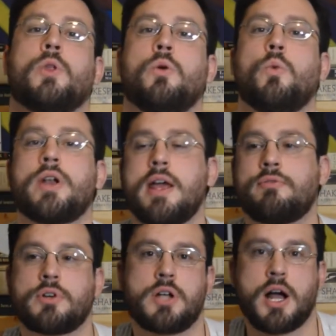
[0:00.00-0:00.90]

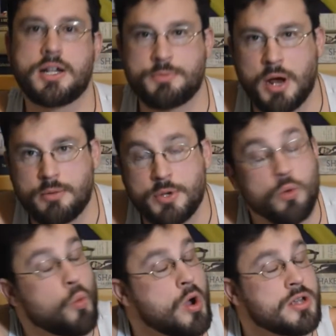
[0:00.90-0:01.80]
Whatever gods might be
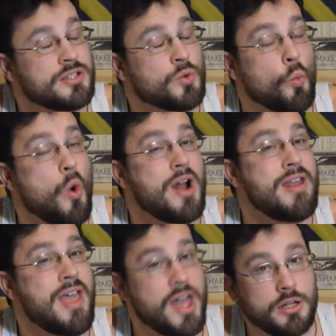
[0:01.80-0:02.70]
was one
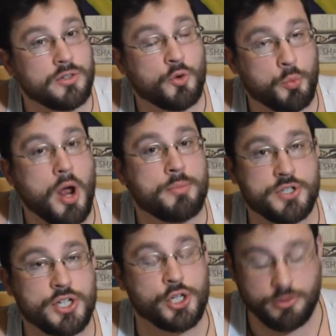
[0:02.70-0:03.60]
hell of a
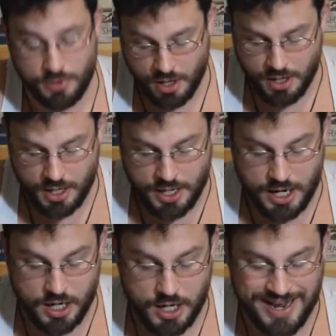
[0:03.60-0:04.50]
proposition
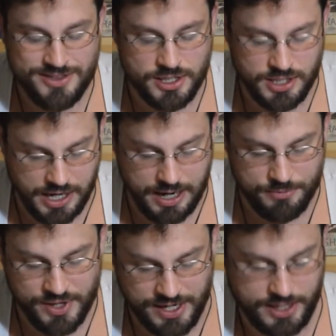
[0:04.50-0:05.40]
uh, at the
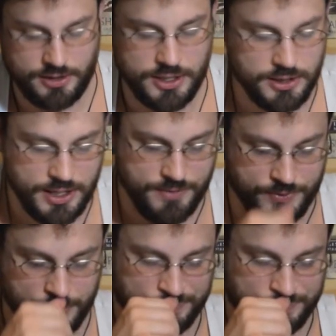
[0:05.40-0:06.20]
time that Henley lived.